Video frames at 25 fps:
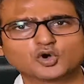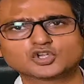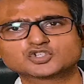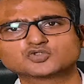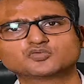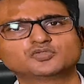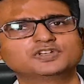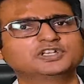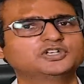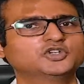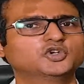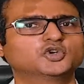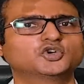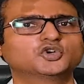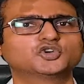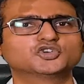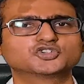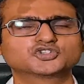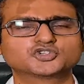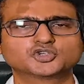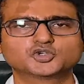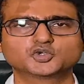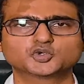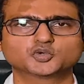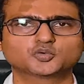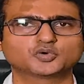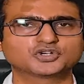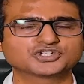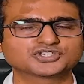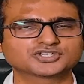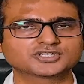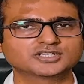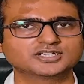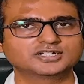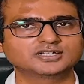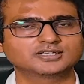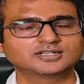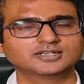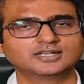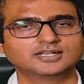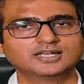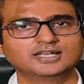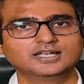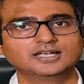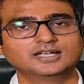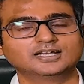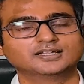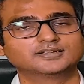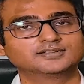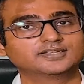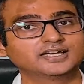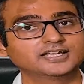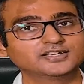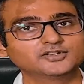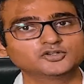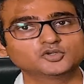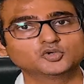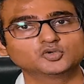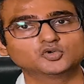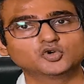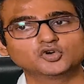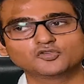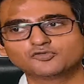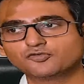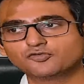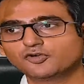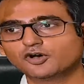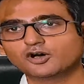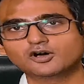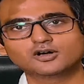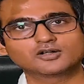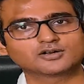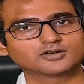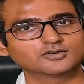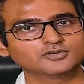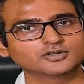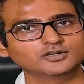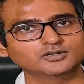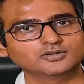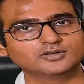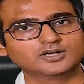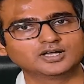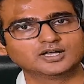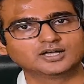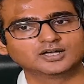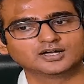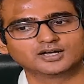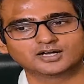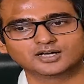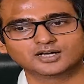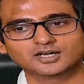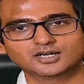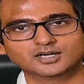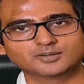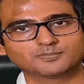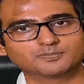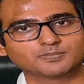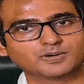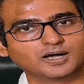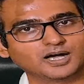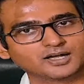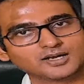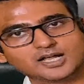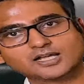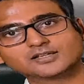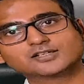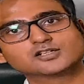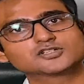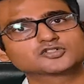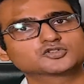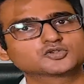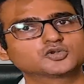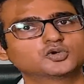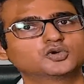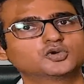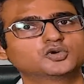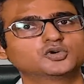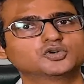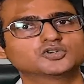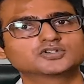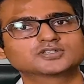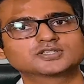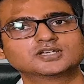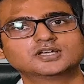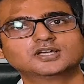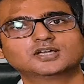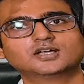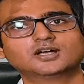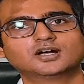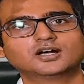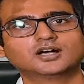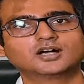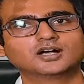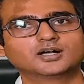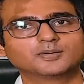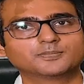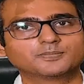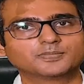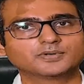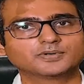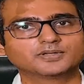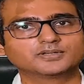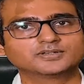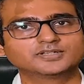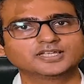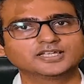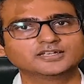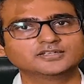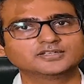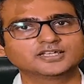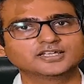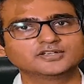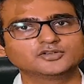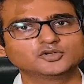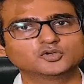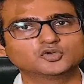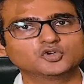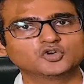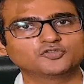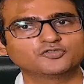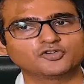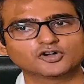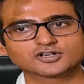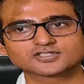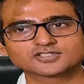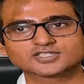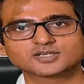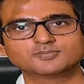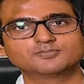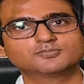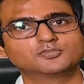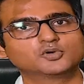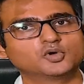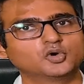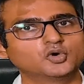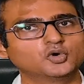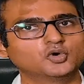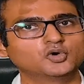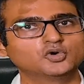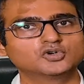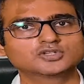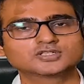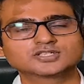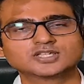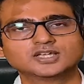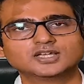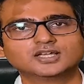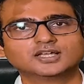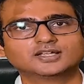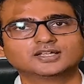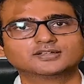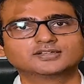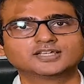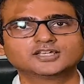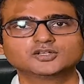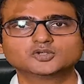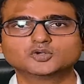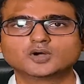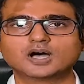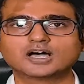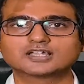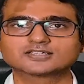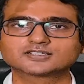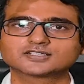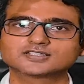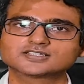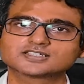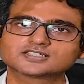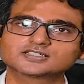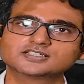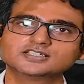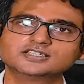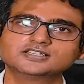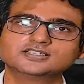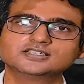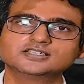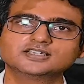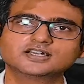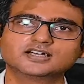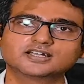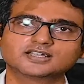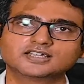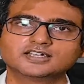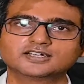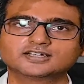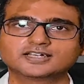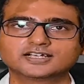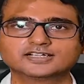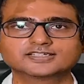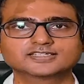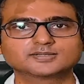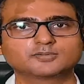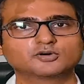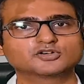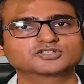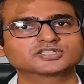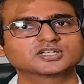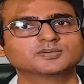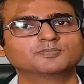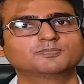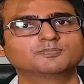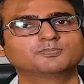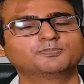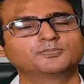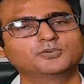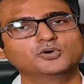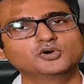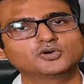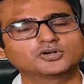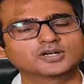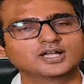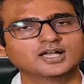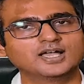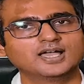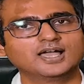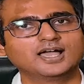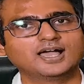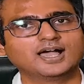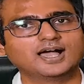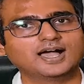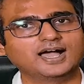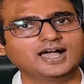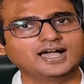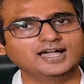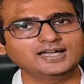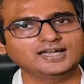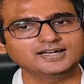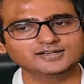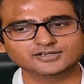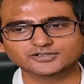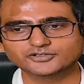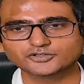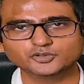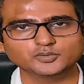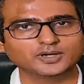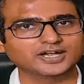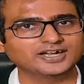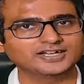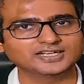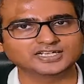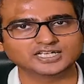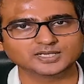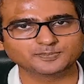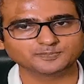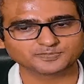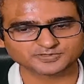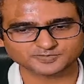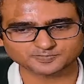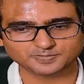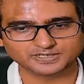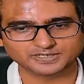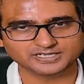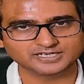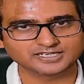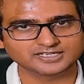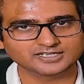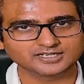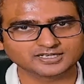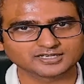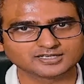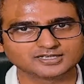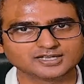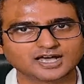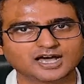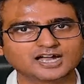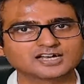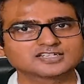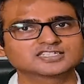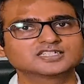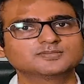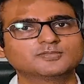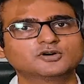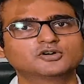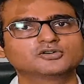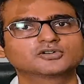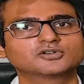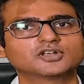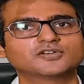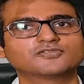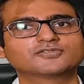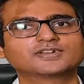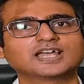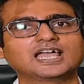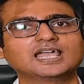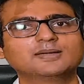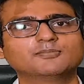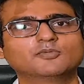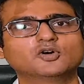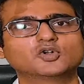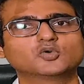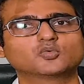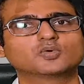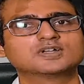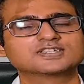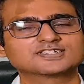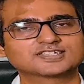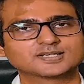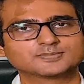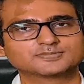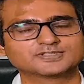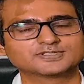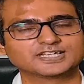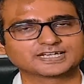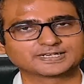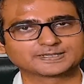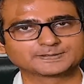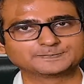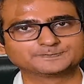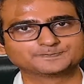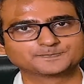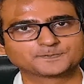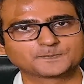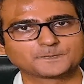watch videos, you do question, then you go for, you know, uh, another source, uh, then, then you go for some notes, then you ask a senior, he tells about some book, and you end up spending a large amount of time on one subject.